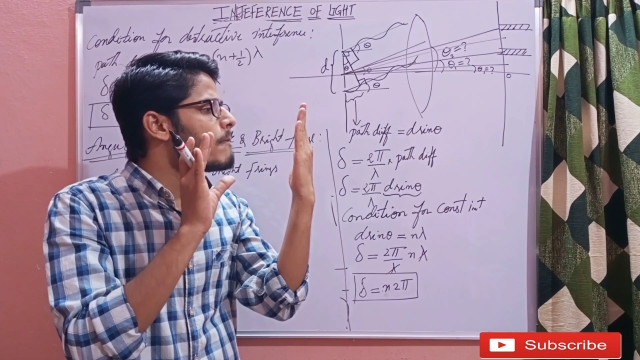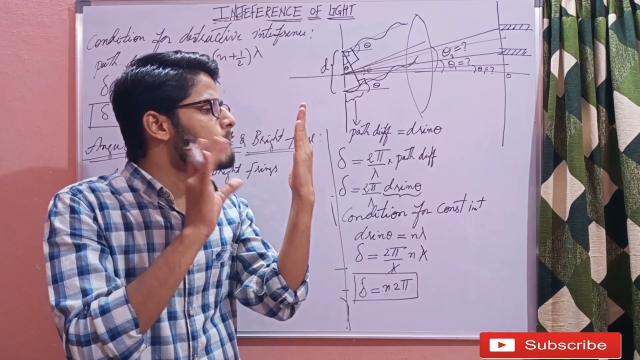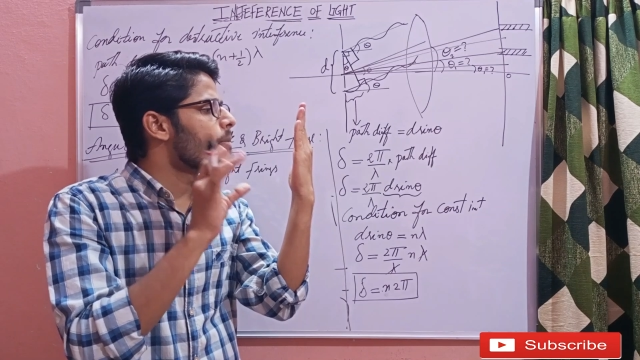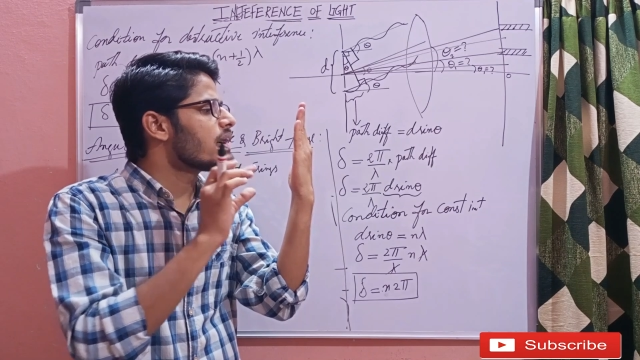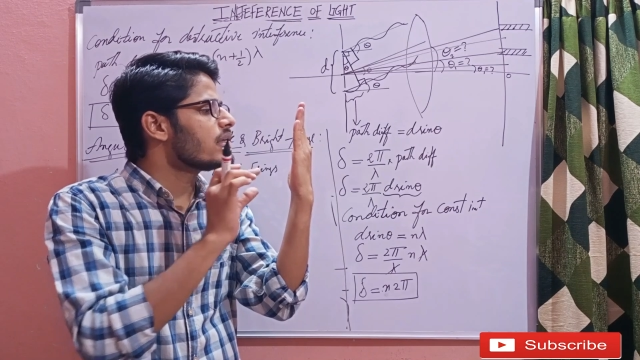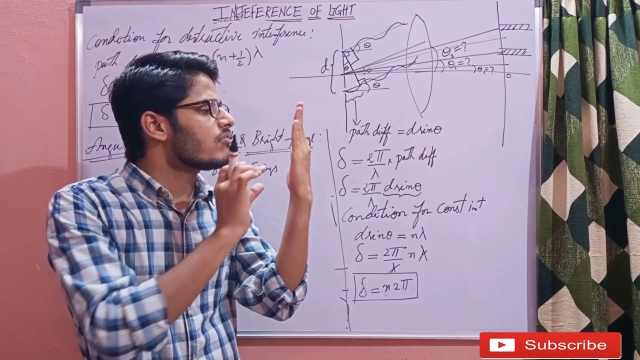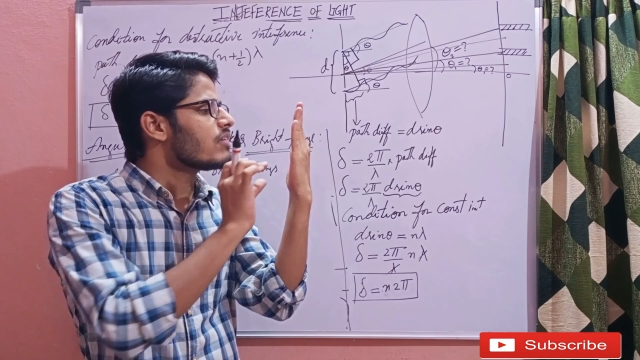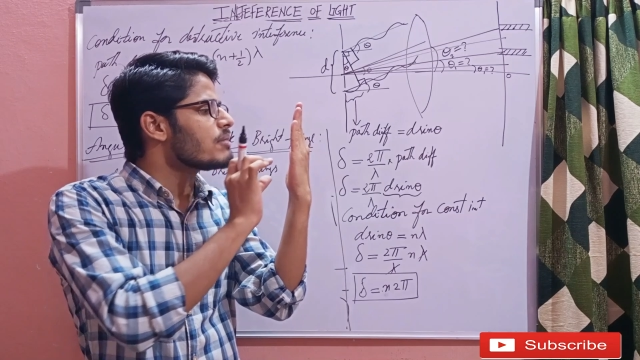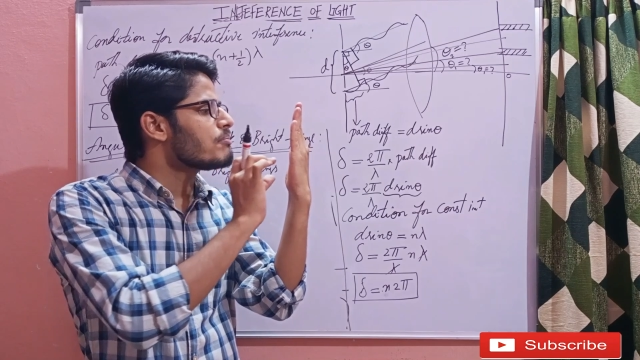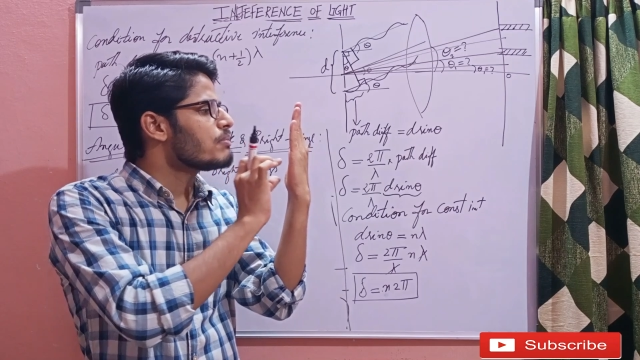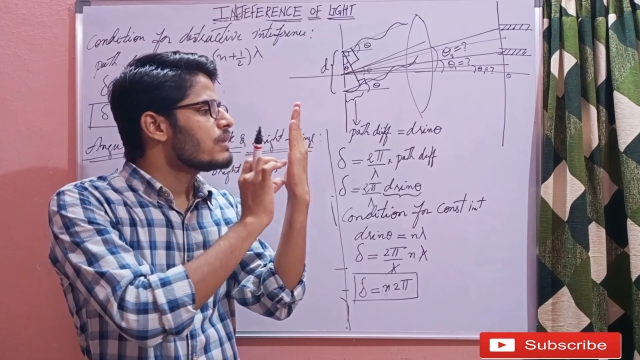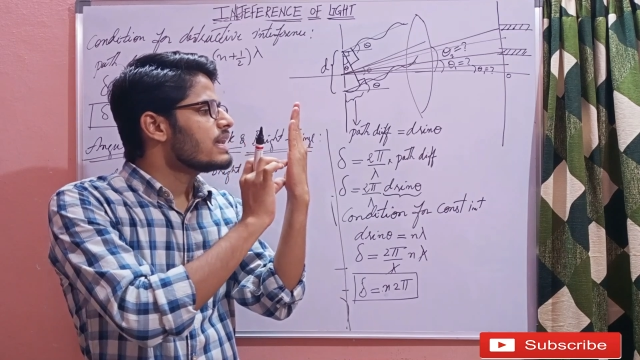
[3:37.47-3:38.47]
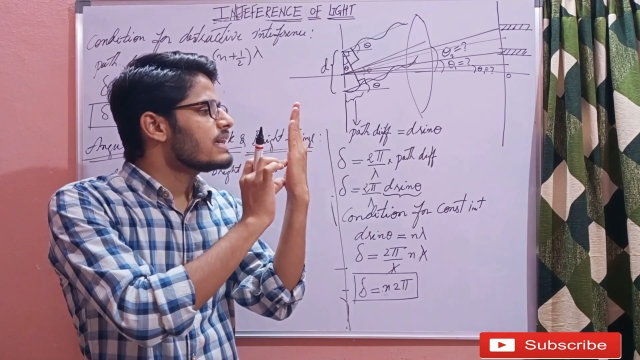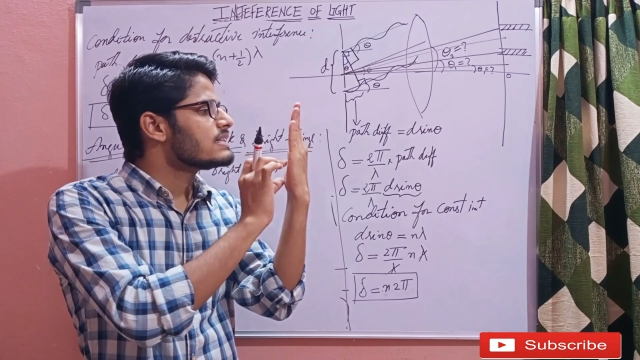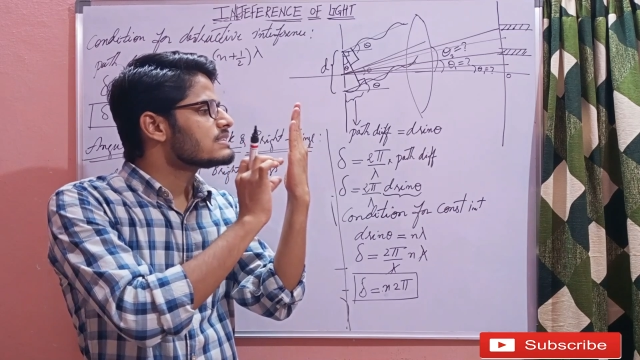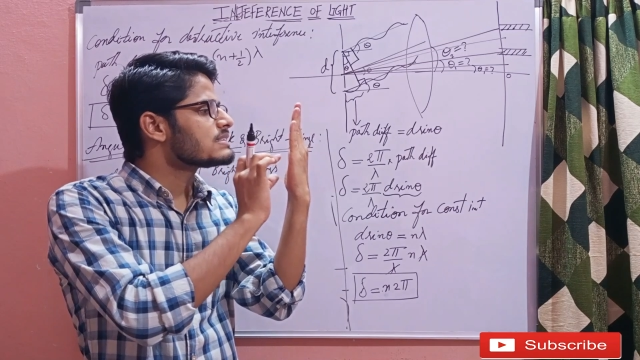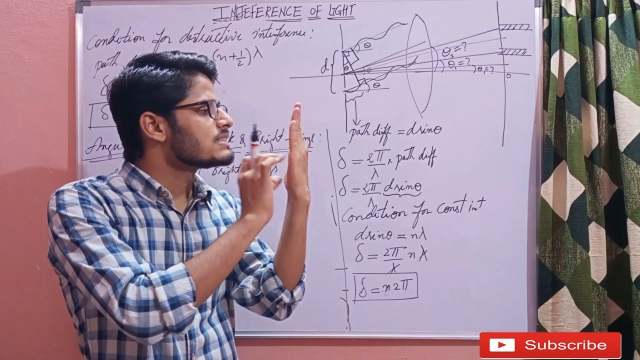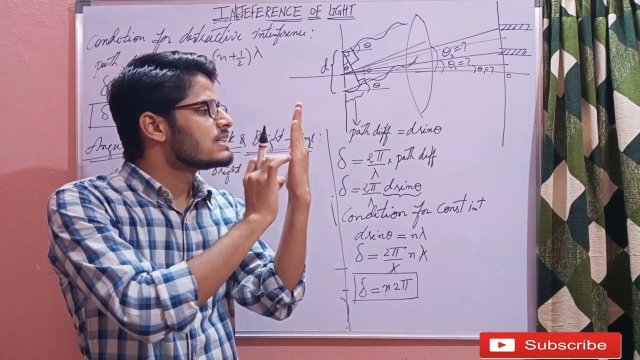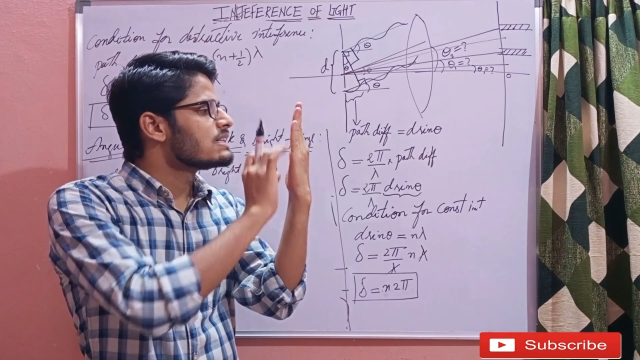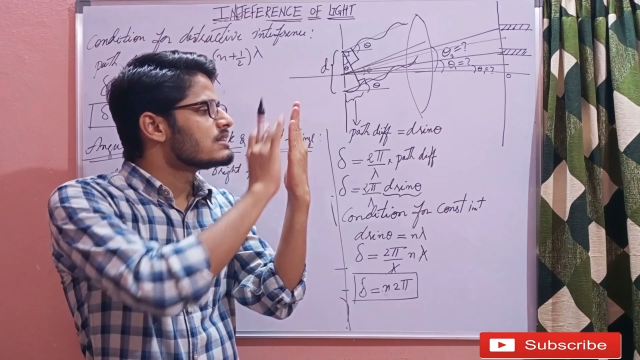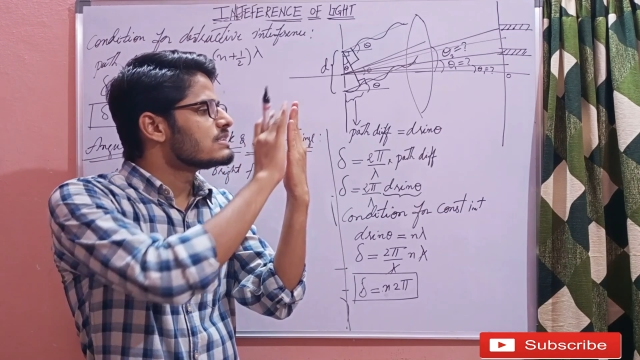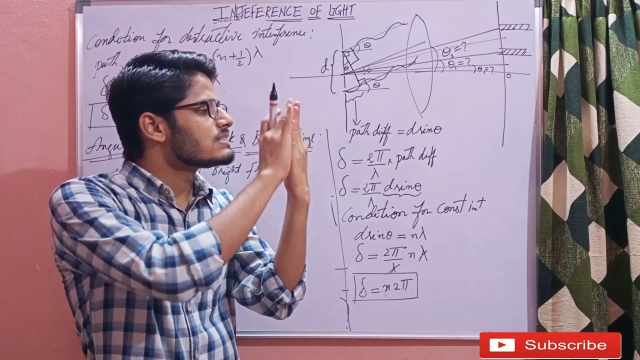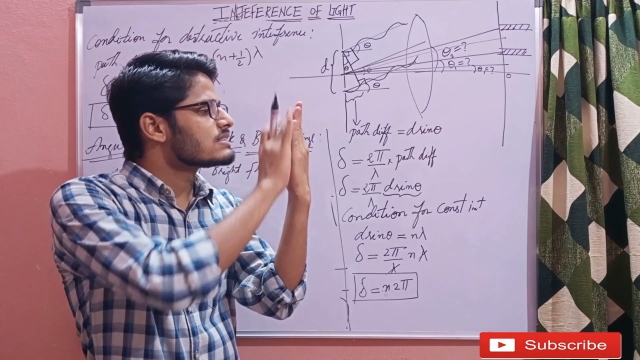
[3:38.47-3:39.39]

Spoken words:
but if I place the